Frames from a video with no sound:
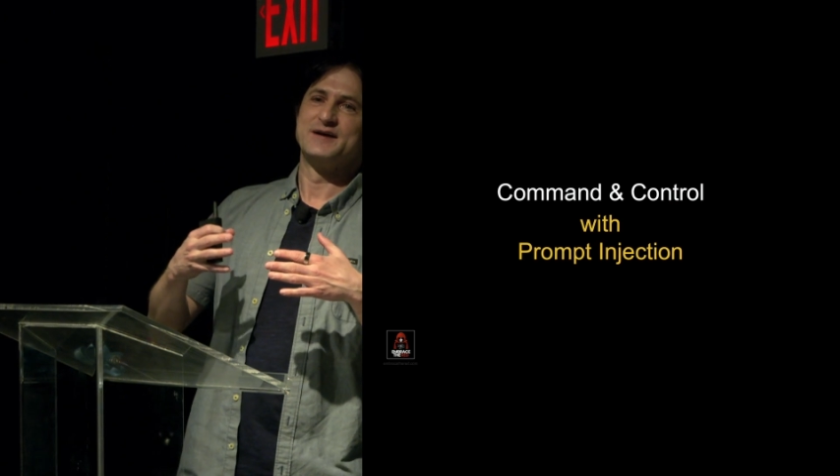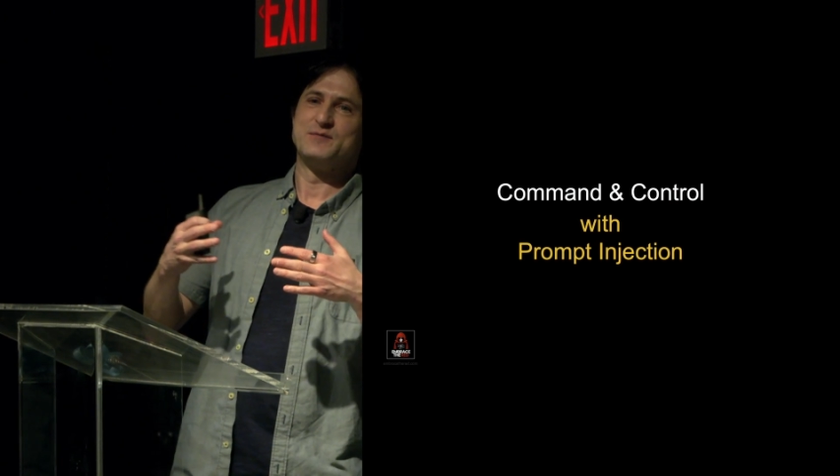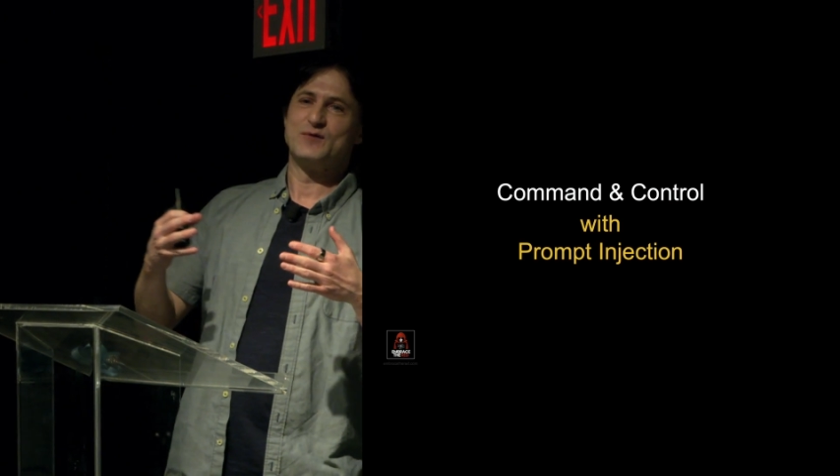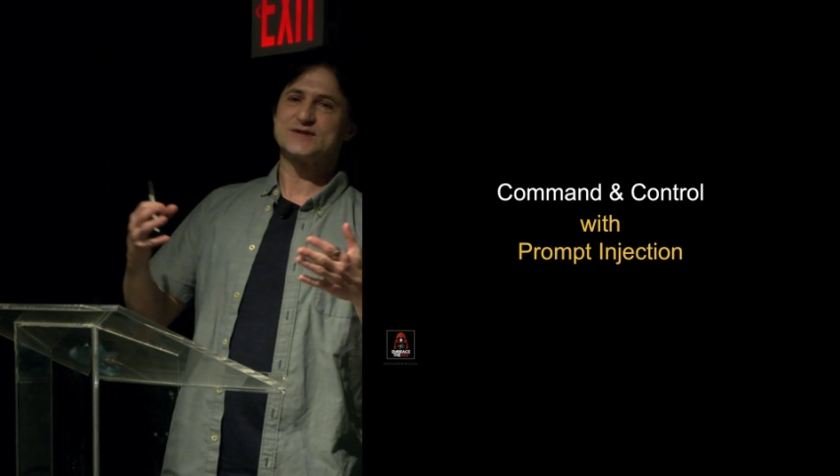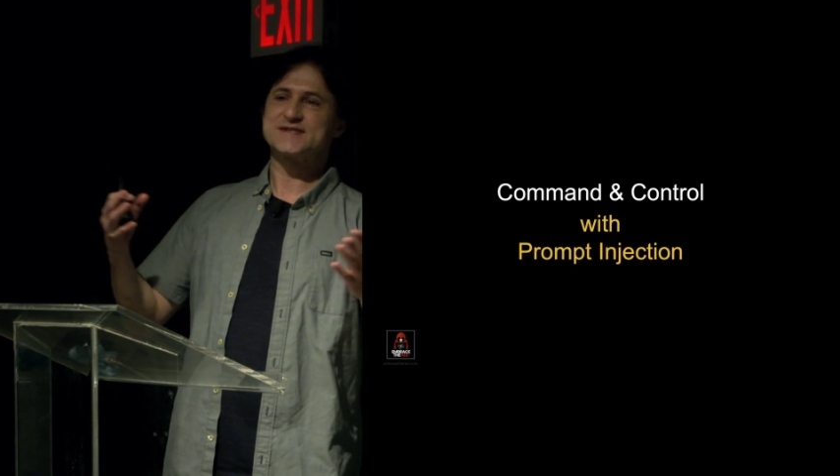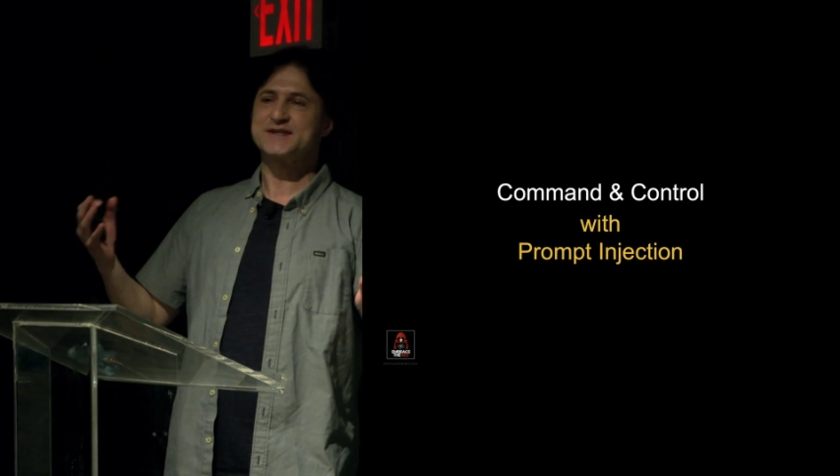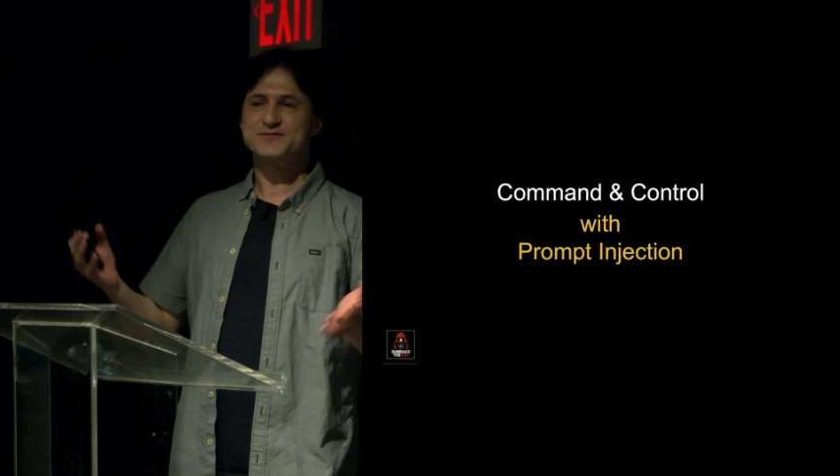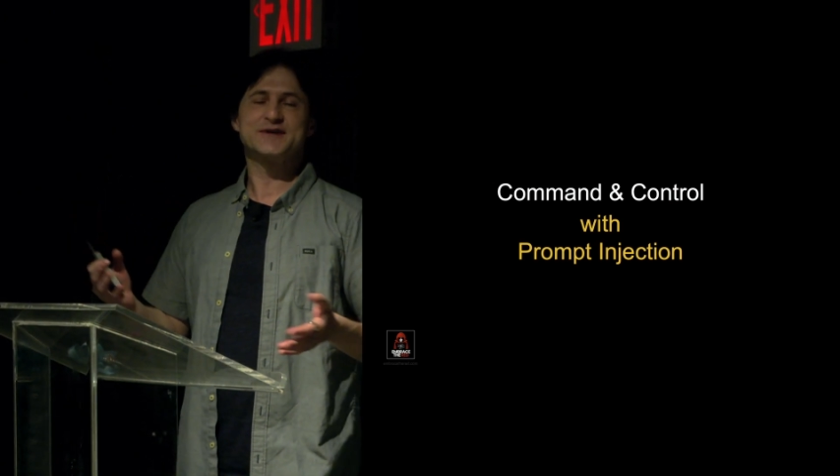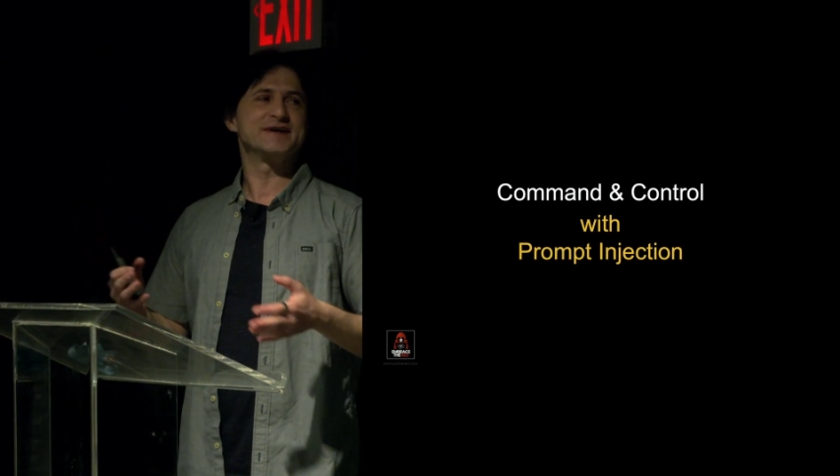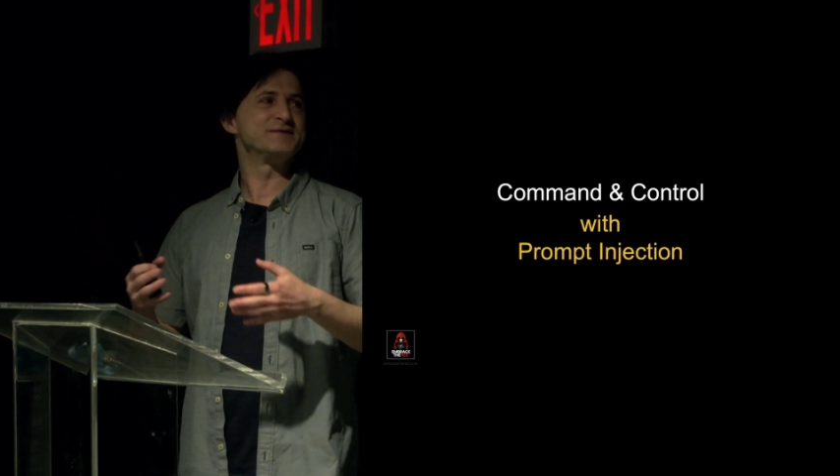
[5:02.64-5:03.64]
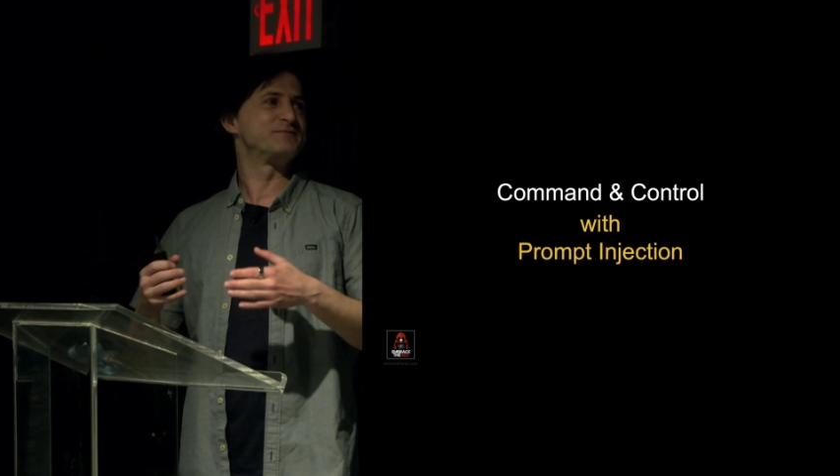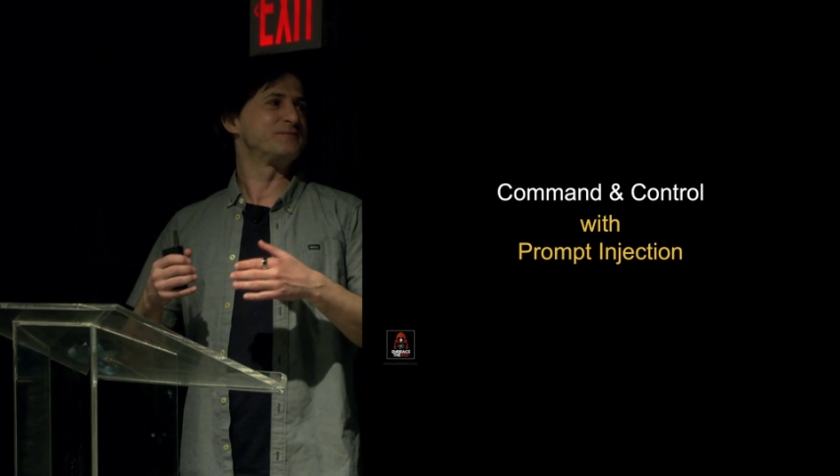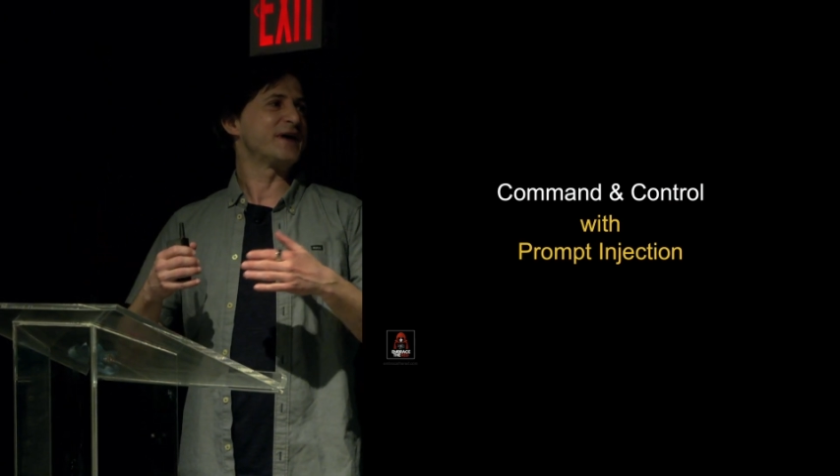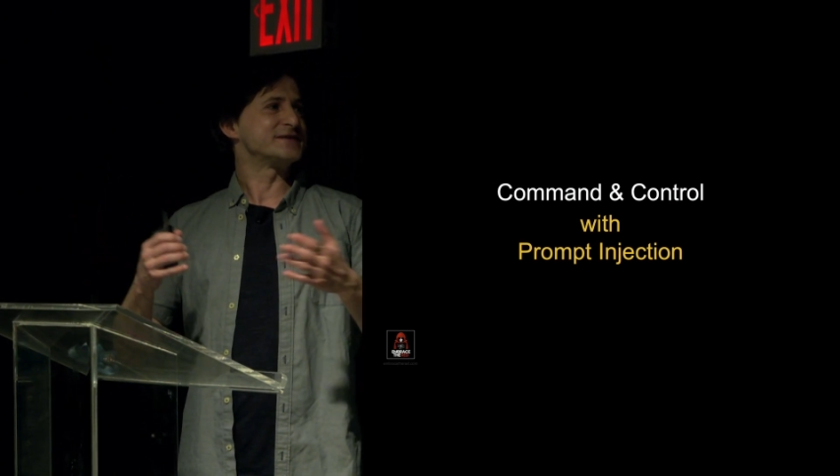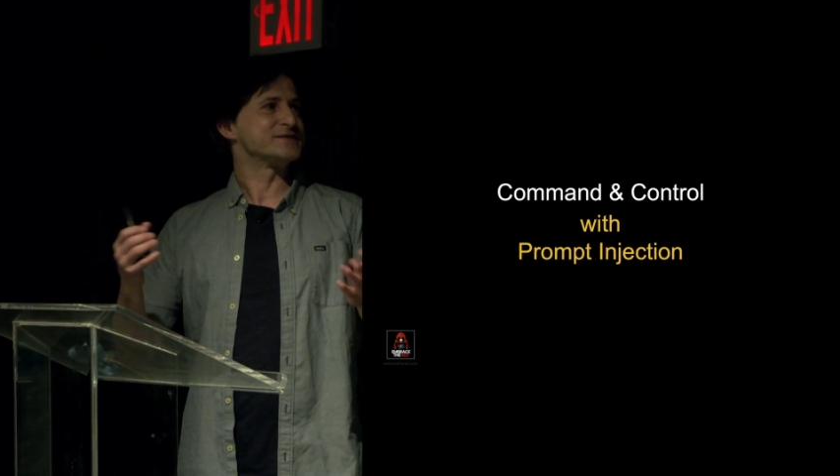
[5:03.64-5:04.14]
most significant
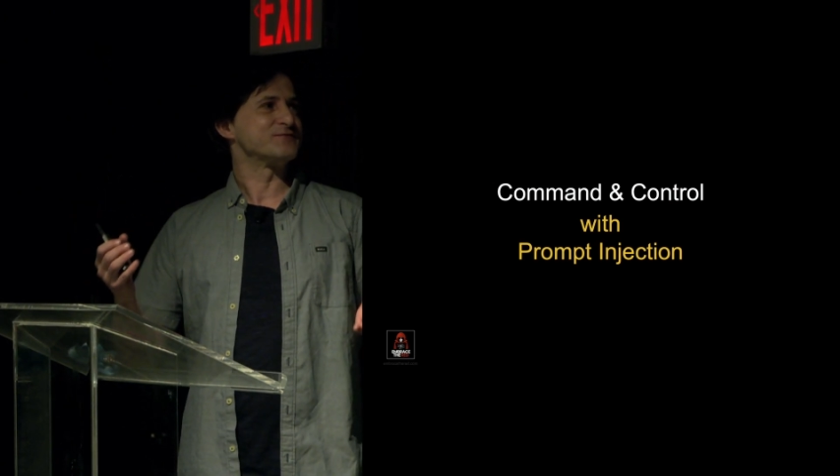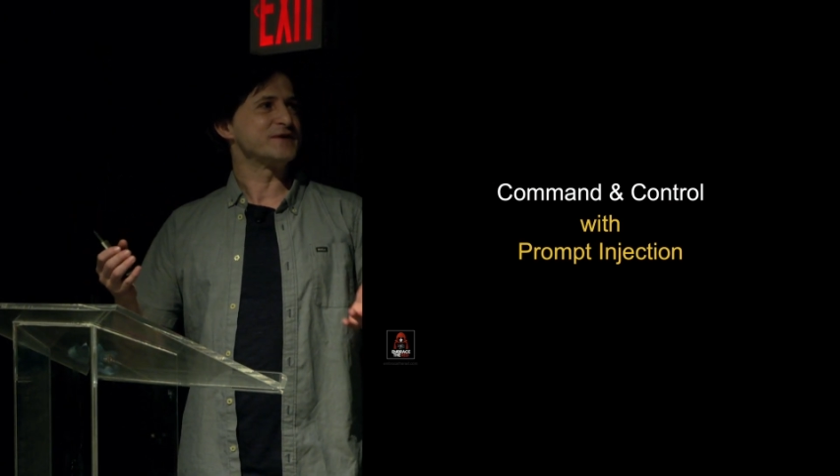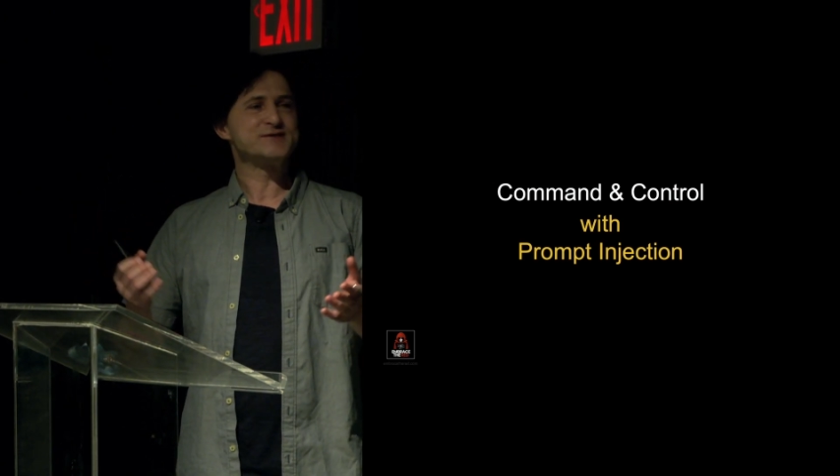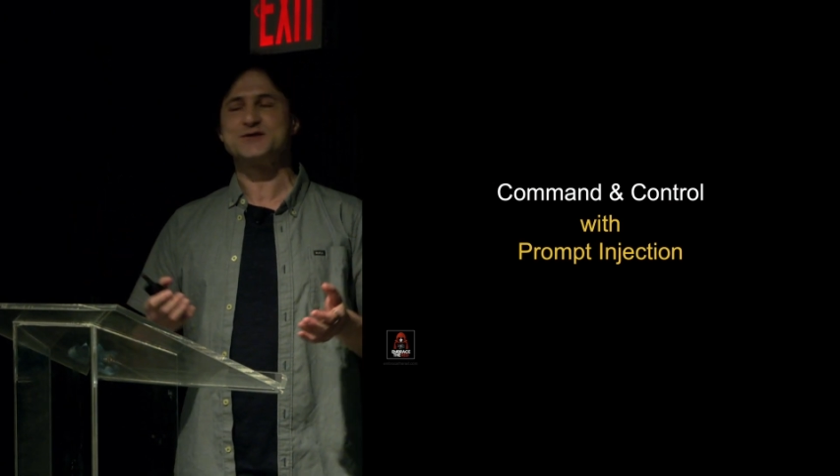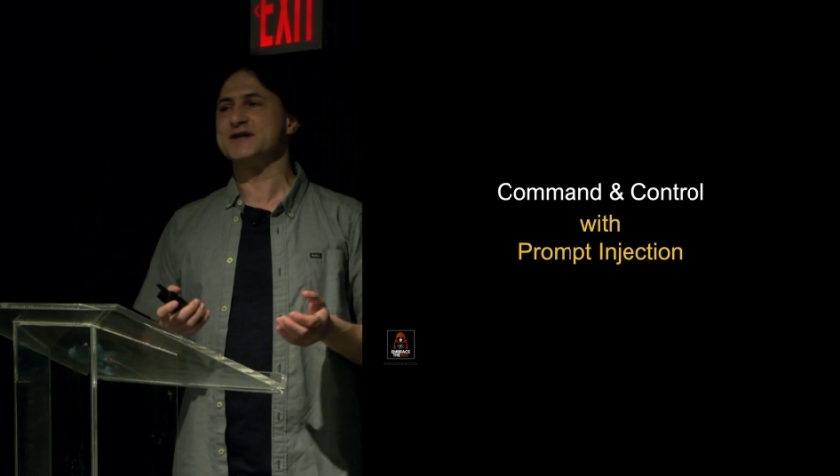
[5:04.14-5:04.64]
pieces of research